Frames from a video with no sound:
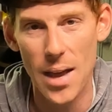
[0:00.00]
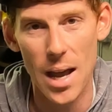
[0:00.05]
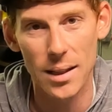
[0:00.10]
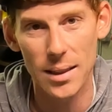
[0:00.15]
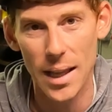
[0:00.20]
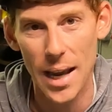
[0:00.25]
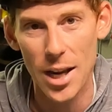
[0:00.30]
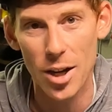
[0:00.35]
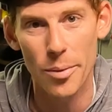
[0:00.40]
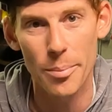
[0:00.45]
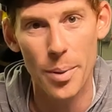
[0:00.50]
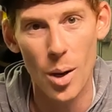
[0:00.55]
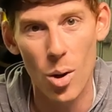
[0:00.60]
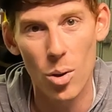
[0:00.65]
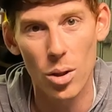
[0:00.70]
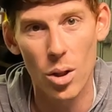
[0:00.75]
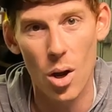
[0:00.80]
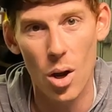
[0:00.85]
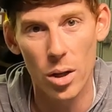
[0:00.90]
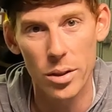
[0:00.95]
that later
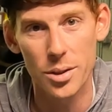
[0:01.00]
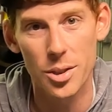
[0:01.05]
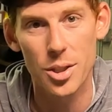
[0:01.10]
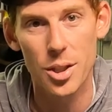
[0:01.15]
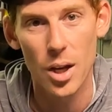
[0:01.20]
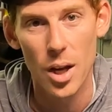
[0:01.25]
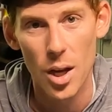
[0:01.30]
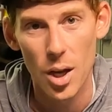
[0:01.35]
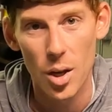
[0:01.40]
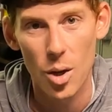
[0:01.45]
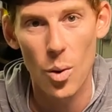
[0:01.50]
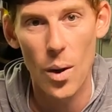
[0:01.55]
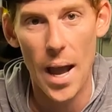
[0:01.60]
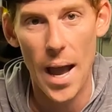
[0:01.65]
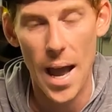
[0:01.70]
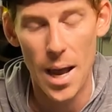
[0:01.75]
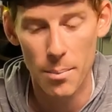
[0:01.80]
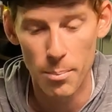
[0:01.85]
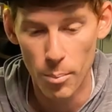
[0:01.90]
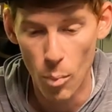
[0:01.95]
boat launch, who
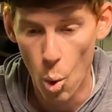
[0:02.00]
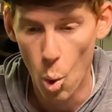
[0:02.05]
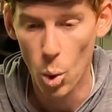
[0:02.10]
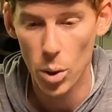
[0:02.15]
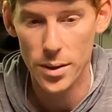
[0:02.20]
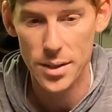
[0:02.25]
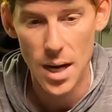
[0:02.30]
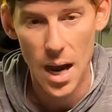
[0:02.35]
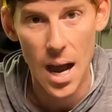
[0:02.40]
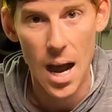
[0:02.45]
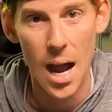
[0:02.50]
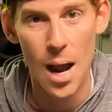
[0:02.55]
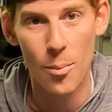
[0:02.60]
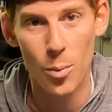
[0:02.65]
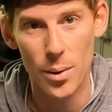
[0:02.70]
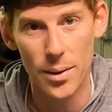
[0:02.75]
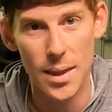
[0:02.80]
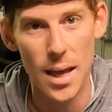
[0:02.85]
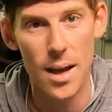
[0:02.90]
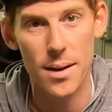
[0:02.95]
had more
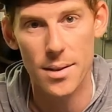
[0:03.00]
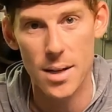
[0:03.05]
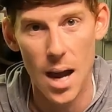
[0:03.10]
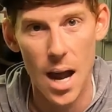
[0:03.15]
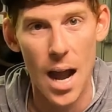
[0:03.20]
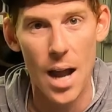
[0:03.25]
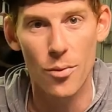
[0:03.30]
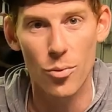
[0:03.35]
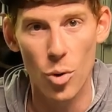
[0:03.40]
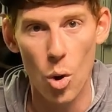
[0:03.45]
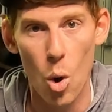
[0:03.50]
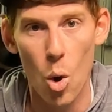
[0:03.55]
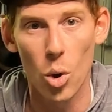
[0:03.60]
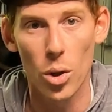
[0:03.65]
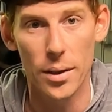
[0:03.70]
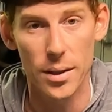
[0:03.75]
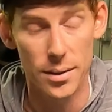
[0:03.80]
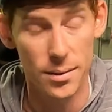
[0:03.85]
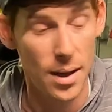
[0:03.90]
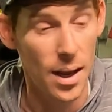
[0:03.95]
time with that tide
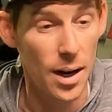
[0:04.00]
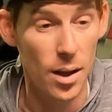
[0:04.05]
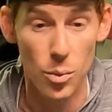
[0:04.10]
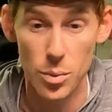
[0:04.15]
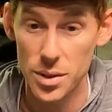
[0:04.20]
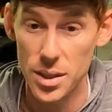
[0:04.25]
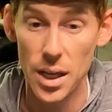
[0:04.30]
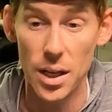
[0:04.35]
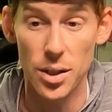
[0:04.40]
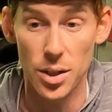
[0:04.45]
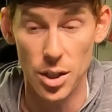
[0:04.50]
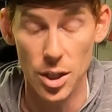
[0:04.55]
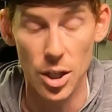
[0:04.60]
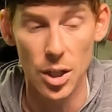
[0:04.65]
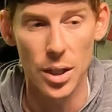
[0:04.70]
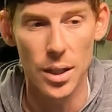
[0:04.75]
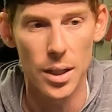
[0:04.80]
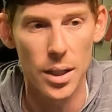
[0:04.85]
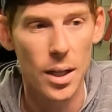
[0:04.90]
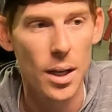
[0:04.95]
roll, and it was getting
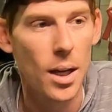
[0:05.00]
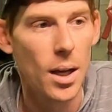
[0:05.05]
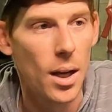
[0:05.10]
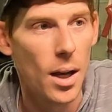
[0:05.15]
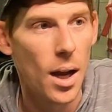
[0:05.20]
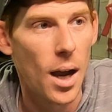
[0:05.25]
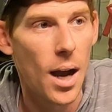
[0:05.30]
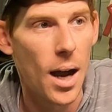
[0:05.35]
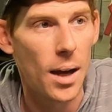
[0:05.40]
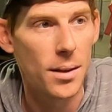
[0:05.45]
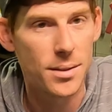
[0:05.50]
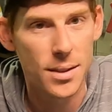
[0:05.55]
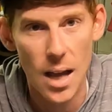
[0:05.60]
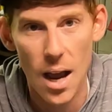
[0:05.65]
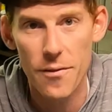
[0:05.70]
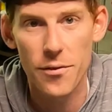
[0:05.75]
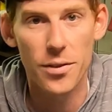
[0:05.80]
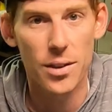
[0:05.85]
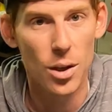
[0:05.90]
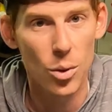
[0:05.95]
good,
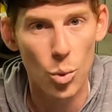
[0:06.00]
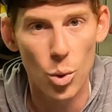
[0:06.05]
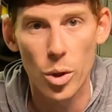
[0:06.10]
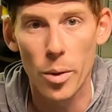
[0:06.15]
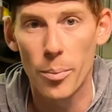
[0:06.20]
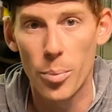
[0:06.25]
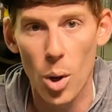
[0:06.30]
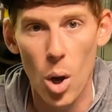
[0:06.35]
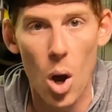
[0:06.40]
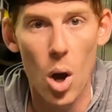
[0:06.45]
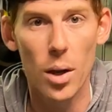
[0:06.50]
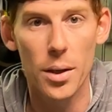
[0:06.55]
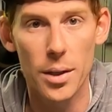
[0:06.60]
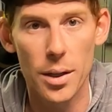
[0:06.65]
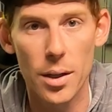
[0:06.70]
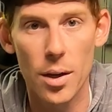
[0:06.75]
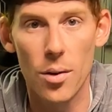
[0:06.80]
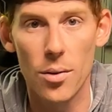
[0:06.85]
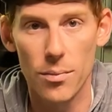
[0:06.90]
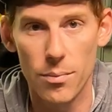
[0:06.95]
definitely would have brought,
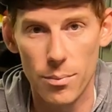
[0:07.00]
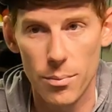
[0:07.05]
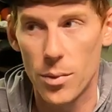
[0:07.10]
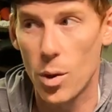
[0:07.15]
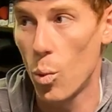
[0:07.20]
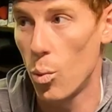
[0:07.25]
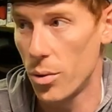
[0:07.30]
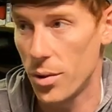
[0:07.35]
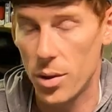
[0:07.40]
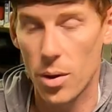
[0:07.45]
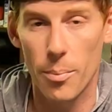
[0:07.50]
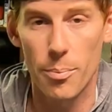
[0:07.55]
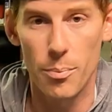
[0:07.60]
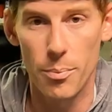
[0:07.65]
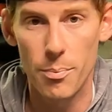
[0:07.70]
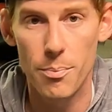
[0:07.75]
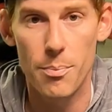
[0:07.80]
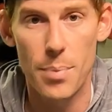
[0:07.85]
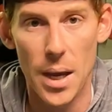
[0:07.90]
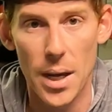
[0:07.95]
you know, the
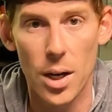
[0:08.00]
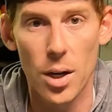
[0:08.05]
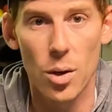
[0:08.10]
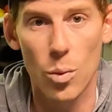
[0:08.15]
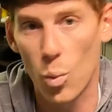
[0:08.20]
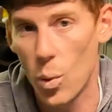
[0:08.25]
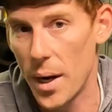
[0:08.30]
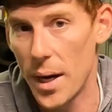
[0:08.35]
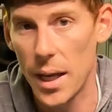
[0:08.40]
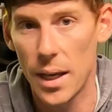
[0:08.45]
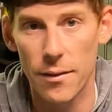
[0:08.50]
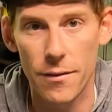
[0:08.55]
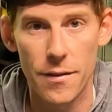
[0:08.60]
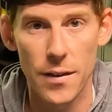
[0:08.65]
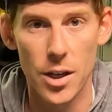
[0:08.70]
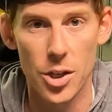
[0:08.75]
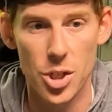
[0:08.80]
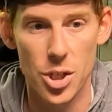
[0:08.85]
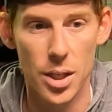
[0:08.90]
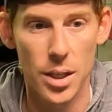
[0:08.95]
bigger winning
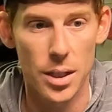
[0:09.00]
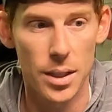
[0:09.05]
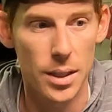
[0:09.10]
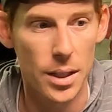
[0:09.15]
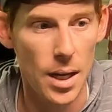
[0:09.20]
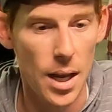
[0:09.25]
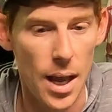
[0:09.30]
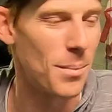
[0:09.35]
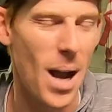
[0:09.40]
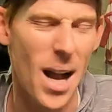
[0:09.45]
fish in.